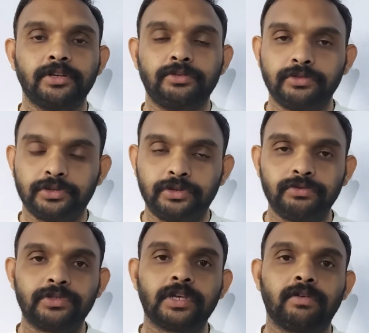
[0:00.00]
to
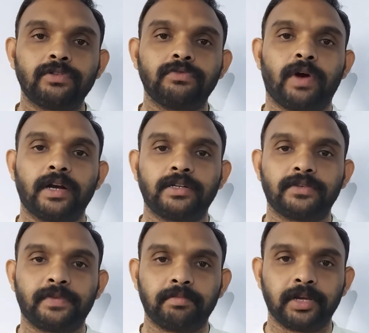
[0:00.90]
squeeze out water
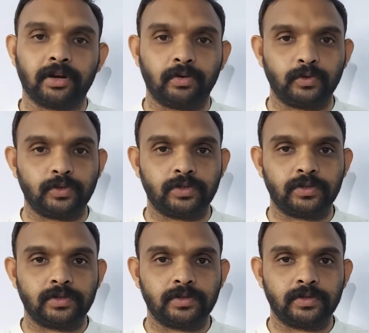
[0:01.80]
from the
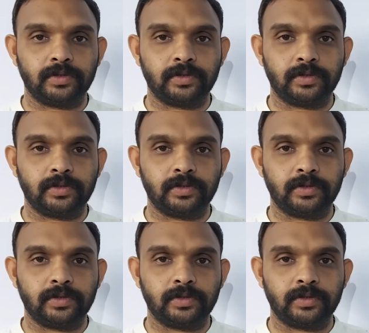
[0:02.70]
clothes.